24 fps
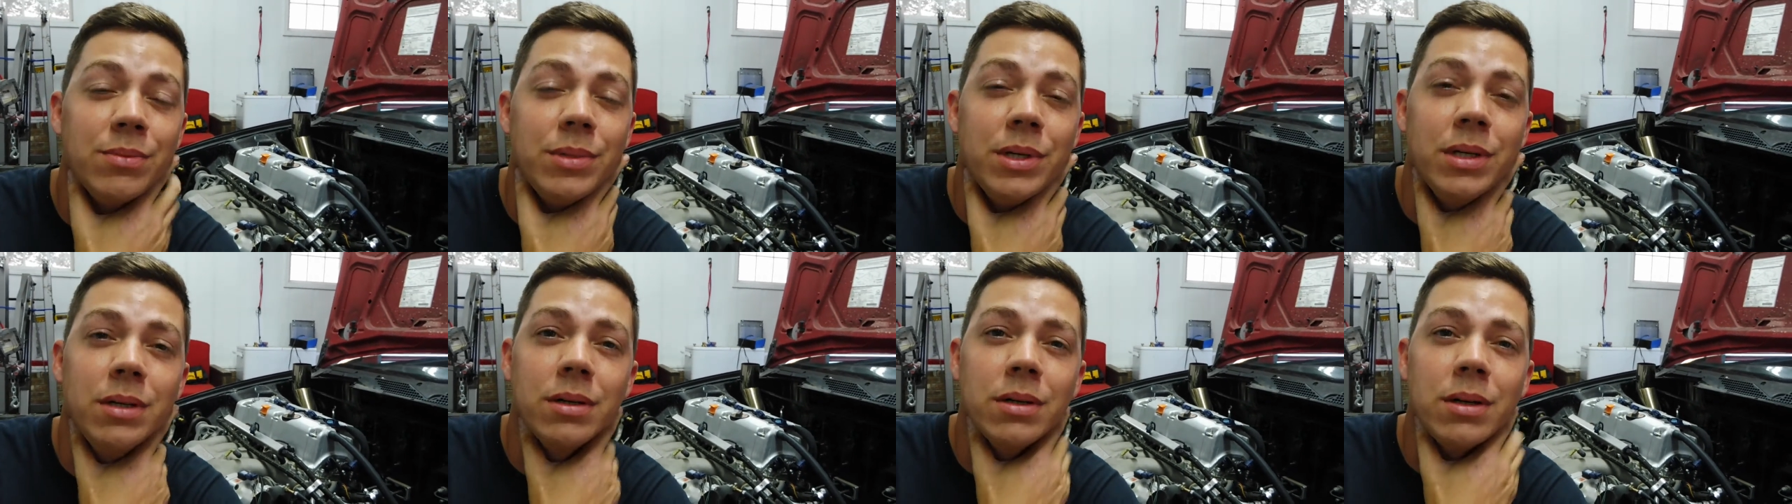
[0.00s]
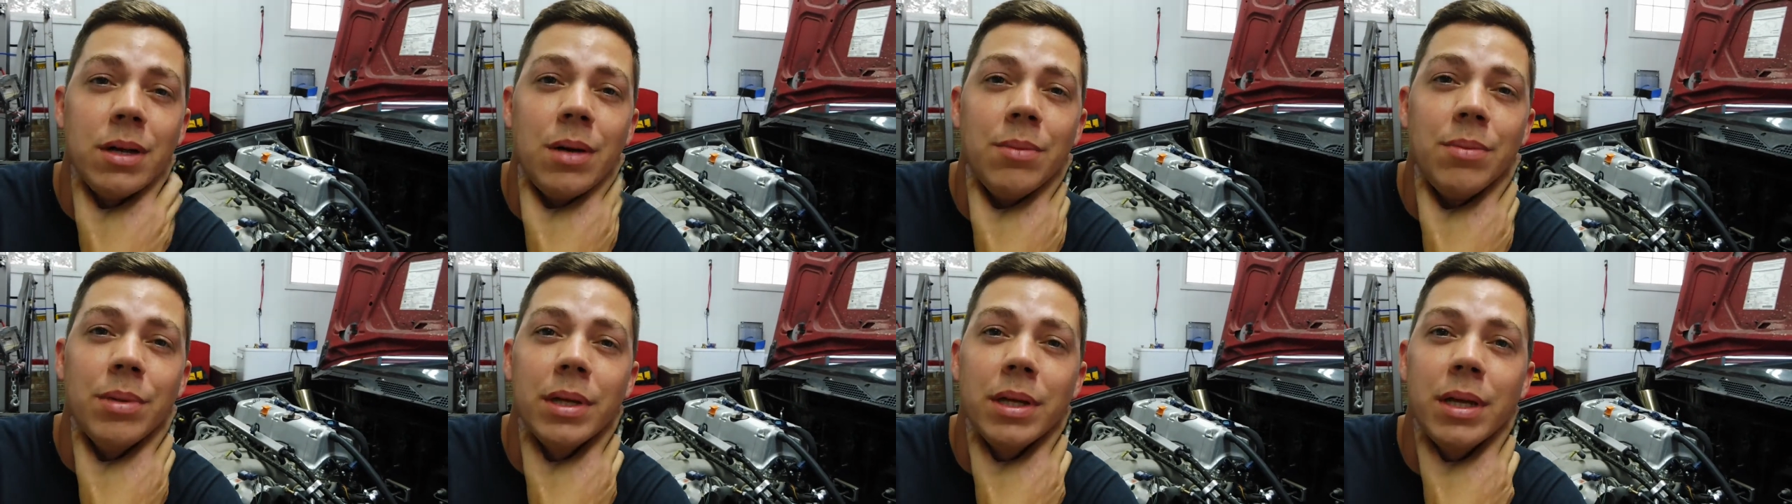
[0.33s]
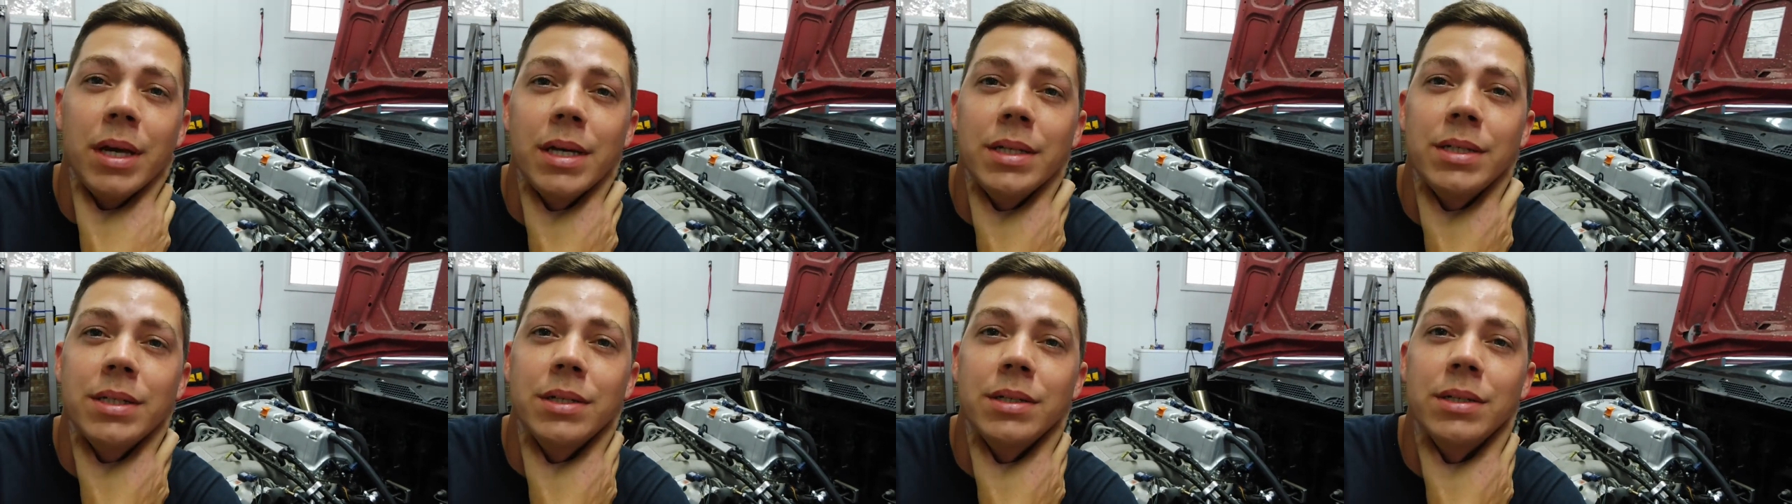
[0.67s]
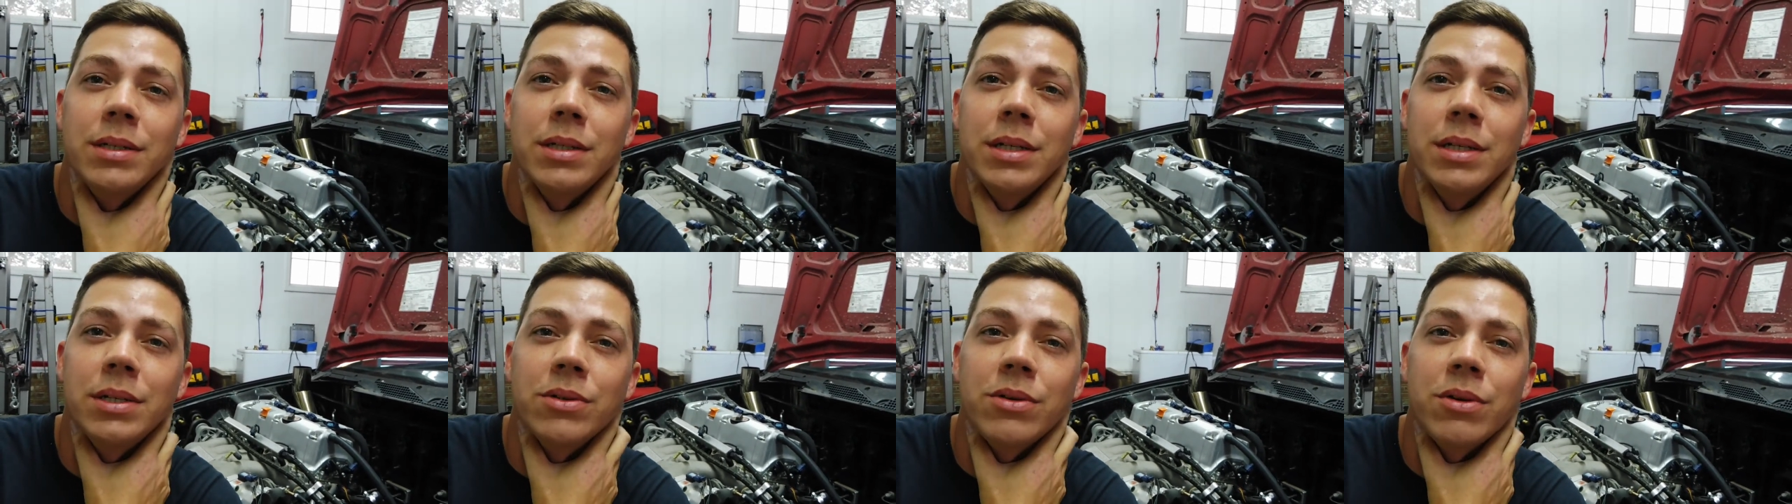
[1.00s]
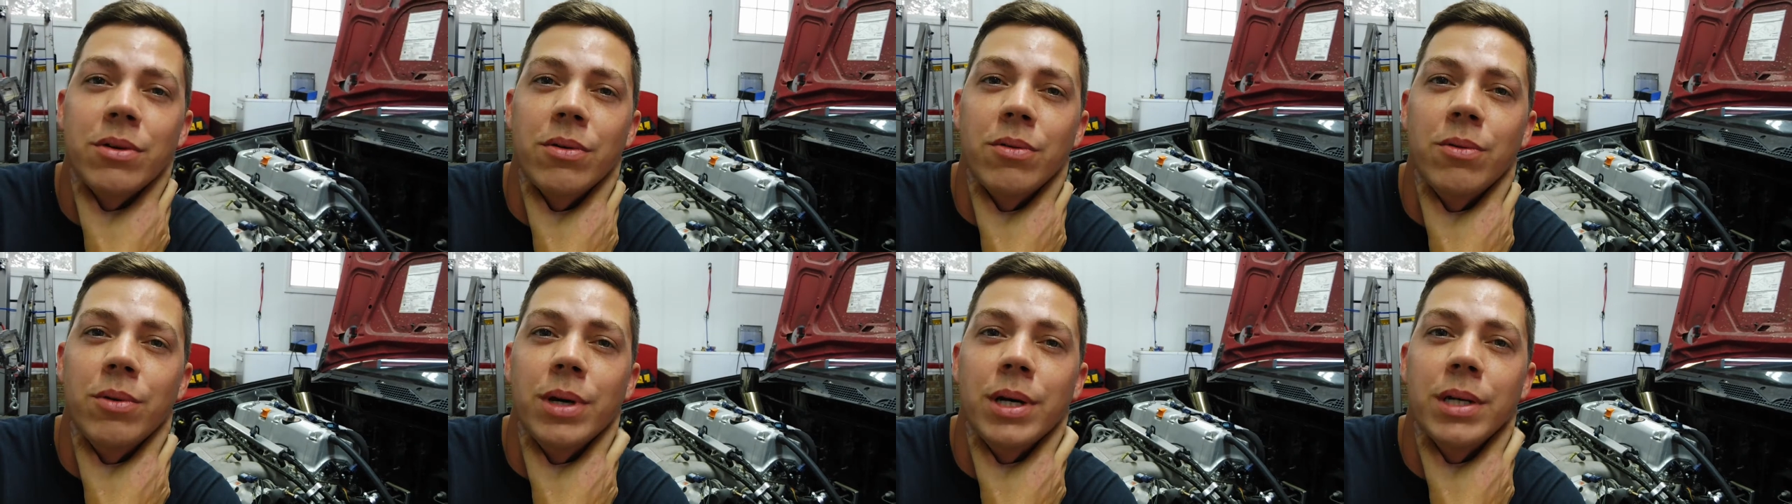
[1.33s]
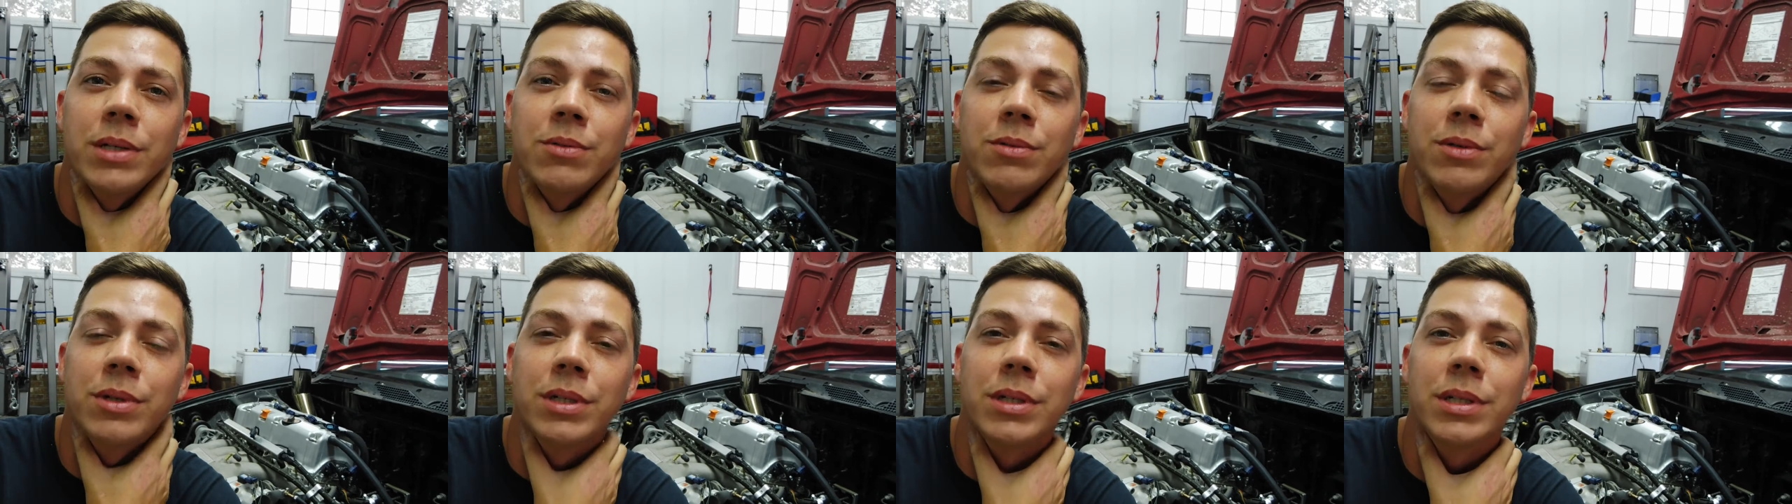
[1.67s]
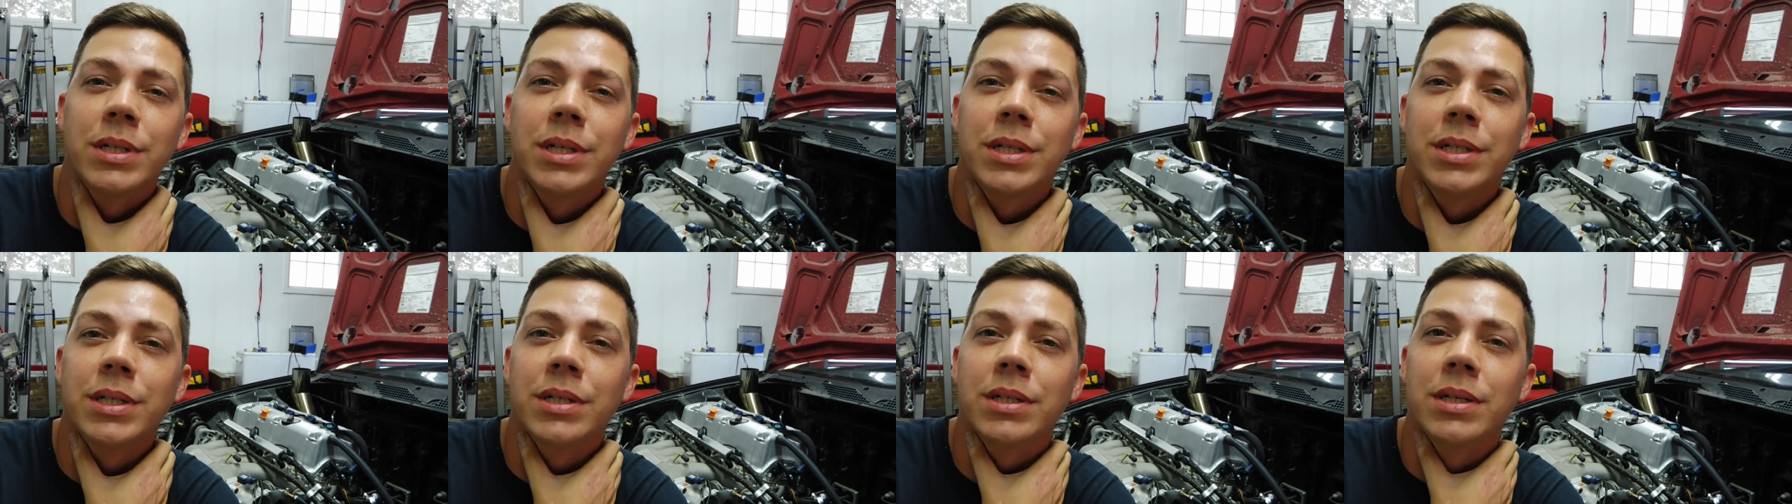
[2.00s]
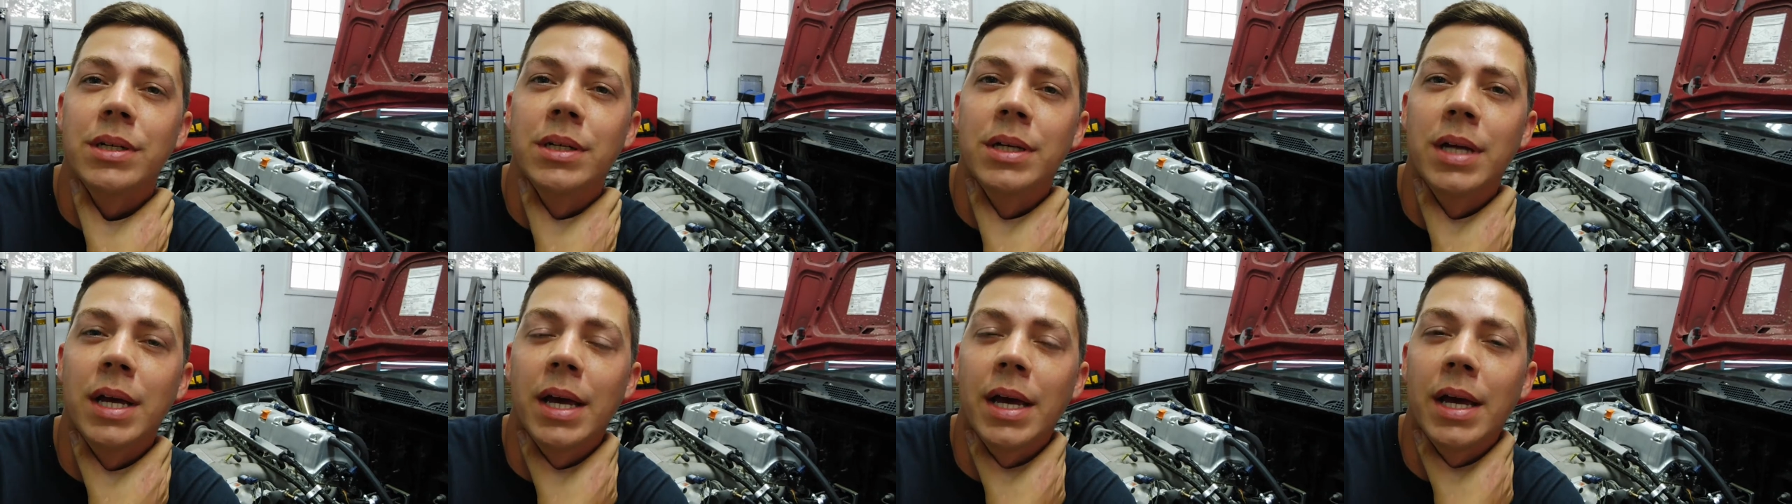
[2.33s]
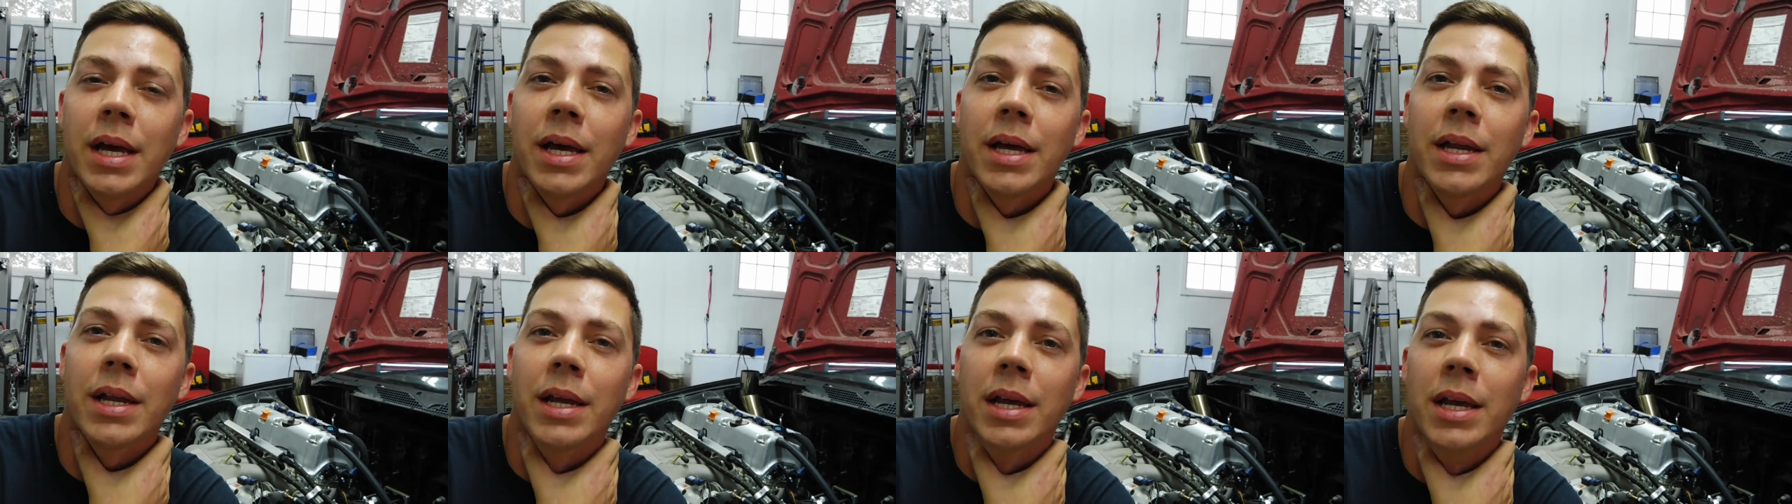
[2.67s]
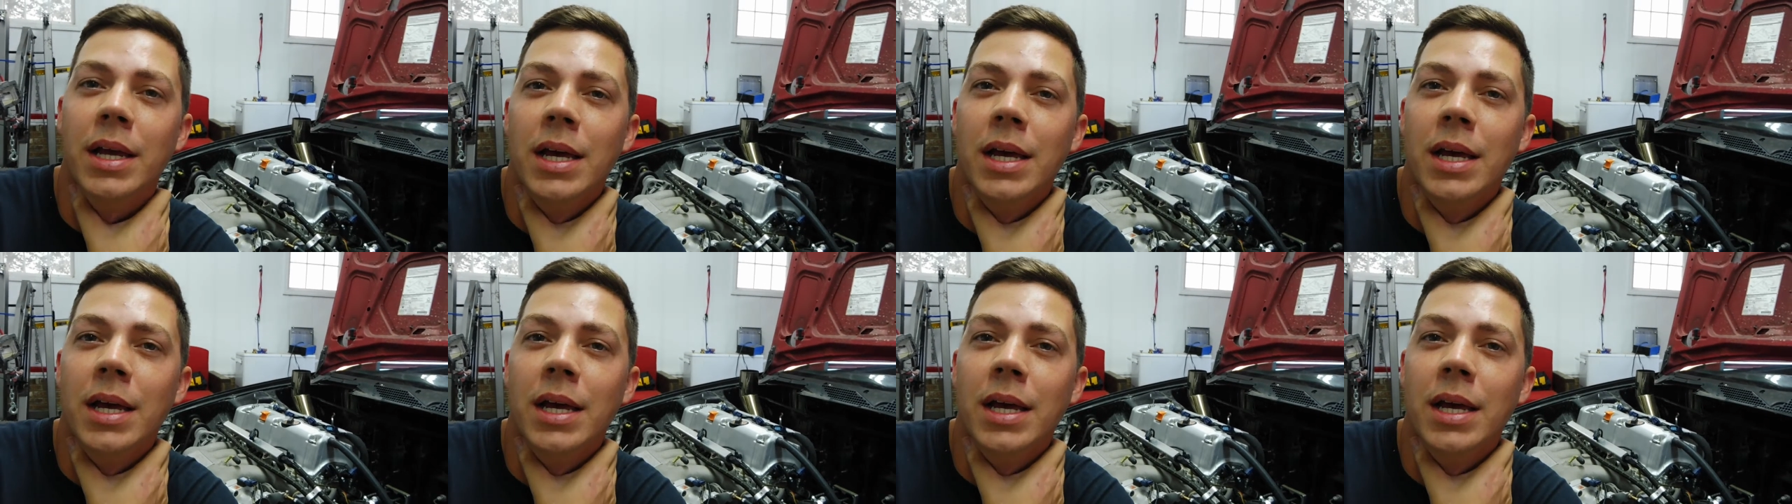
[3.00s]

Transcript: other complications internal-wise with this engine, and